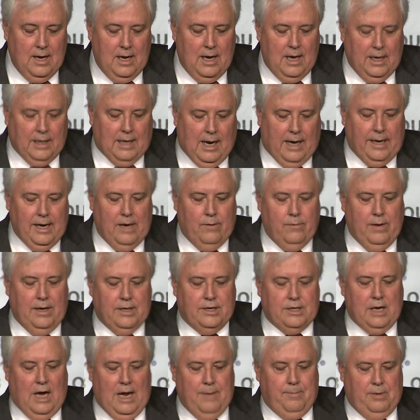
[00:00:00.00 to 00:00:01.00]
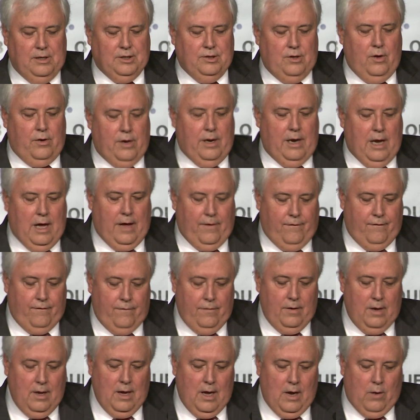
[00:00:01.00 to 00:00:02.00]
Cutting red tape is not enough.
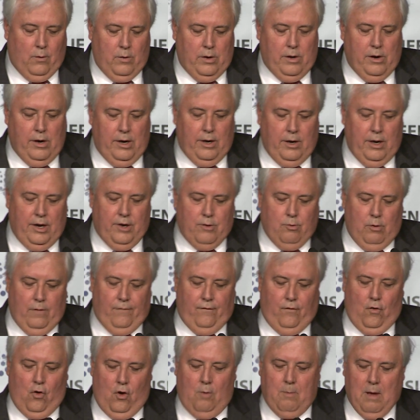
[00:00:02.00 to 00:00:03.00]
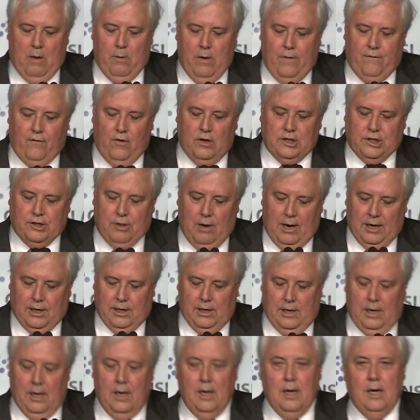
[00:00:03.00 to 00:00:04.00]
We need to reform our
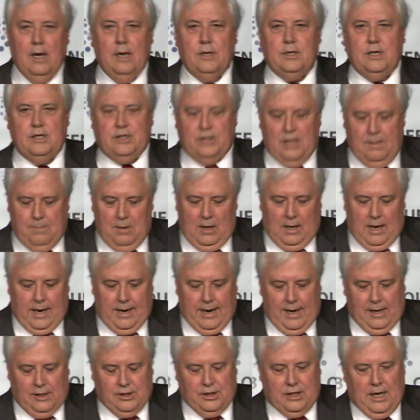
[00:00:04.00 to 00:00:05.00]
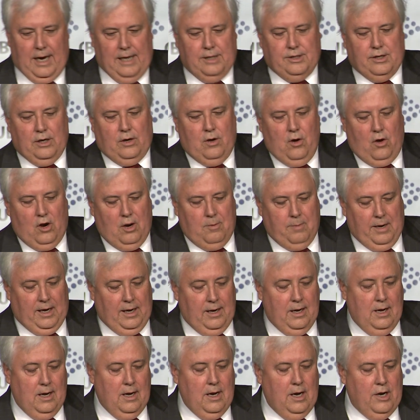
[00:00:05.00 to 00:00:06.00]
infrastructure to stimulate our state's economy,
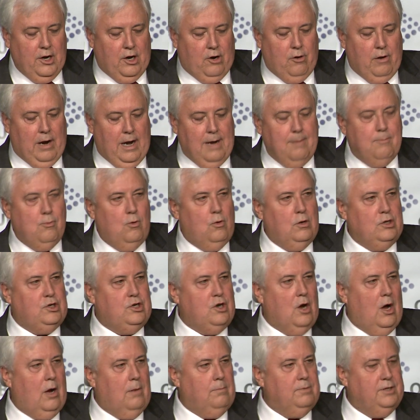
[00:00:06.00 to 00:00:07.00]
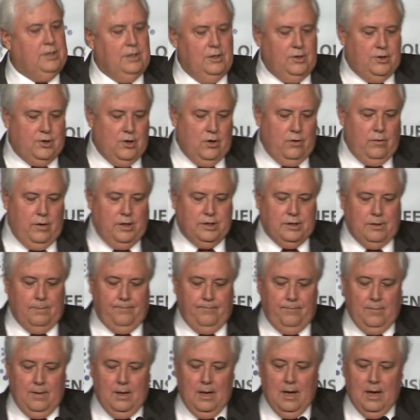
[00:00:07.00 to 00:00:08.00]
to create more jobs in tourism
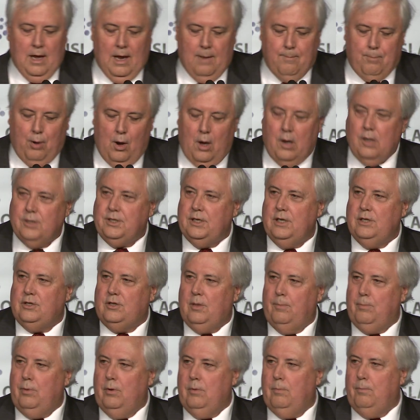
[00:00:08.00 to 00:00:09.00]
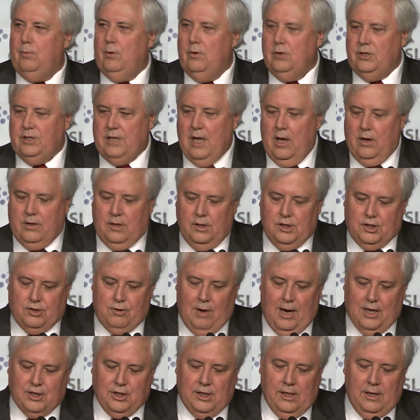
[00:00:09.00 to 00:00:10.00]
and policies to boost our
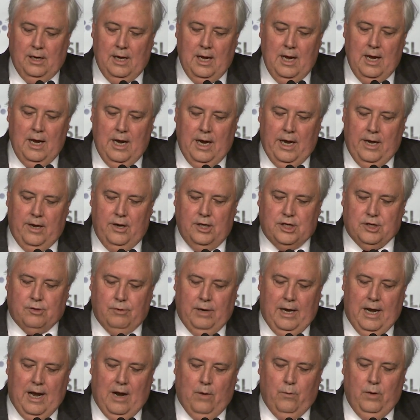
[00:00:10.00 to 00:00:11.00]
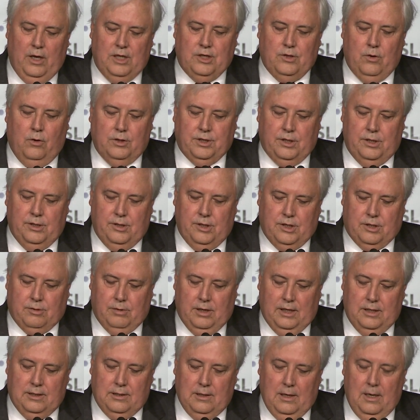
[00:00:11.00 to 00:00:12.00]
construction industry and our resource
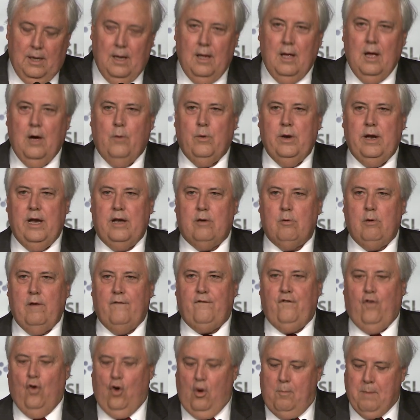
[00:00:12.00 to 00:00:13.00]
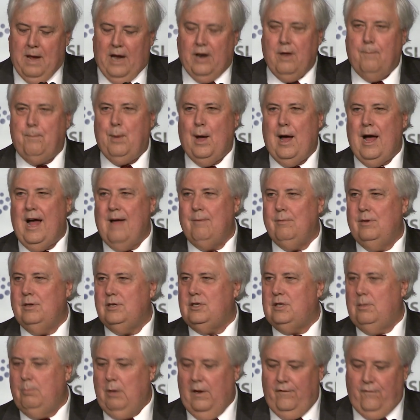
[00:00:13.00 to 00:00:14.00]
industries. We need to reform our departments
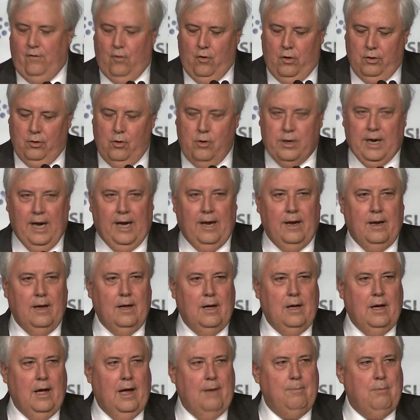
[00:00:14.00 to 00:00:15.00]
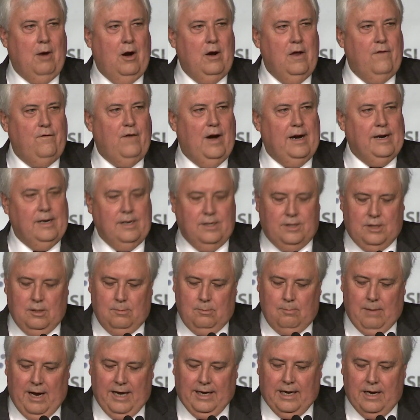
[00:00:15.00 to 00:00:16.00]
to be forward-looking and motivated to
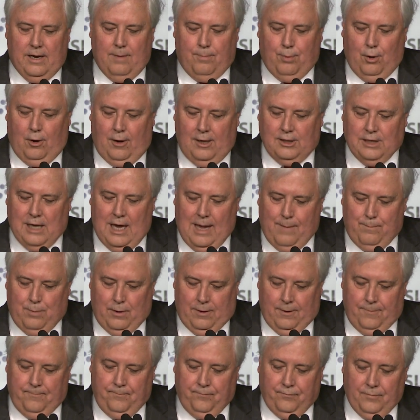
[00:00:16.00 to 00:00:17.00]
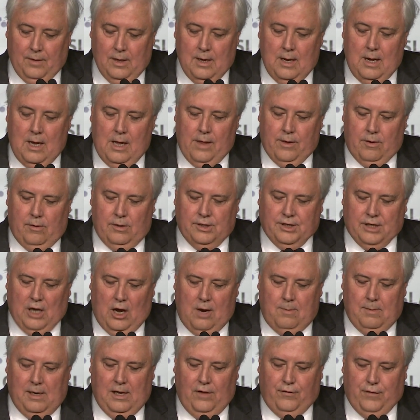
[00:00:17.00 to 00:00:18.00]
make enterprise happen. There are so
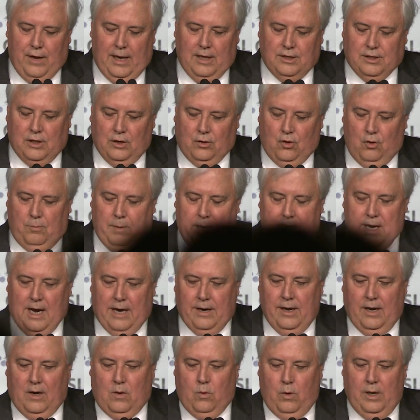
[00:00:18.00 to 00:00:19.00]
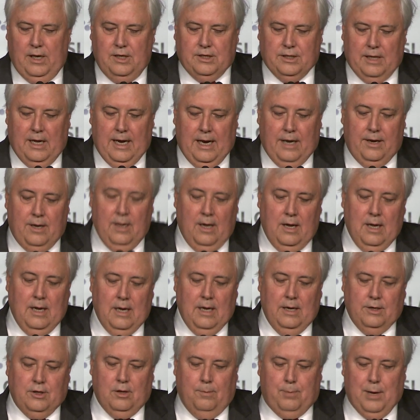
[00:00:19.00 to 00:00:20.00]
many things that could be done in Queensland
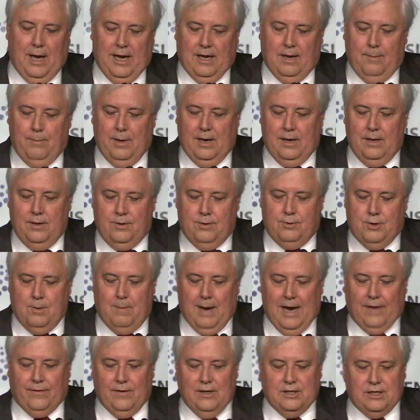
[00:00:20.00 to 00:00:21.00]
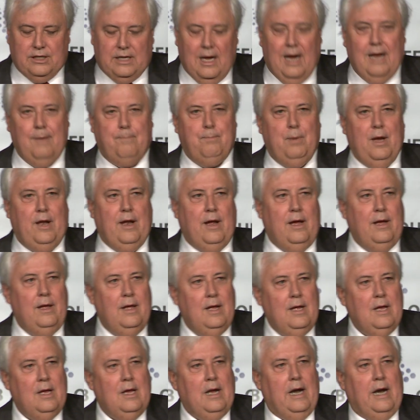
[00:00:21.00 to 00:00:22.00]
to make this state better
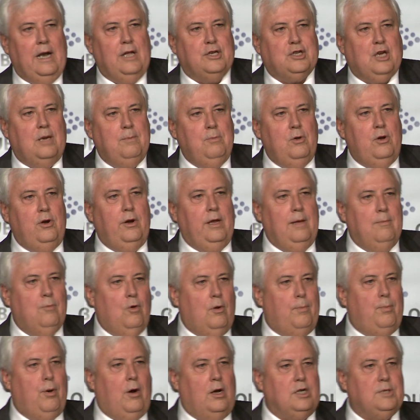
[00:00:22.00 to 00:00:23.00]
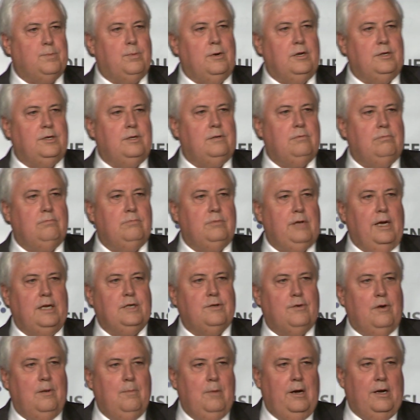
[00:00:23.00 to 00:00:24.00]
and its community more prosperous. Thanks
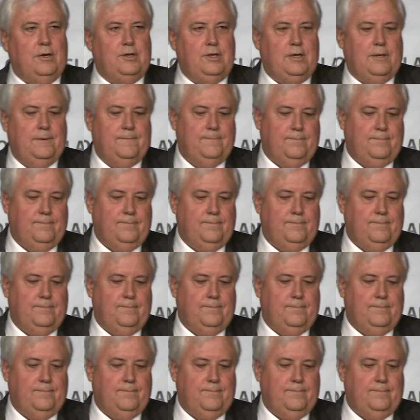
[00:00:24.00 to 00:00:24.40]
very much.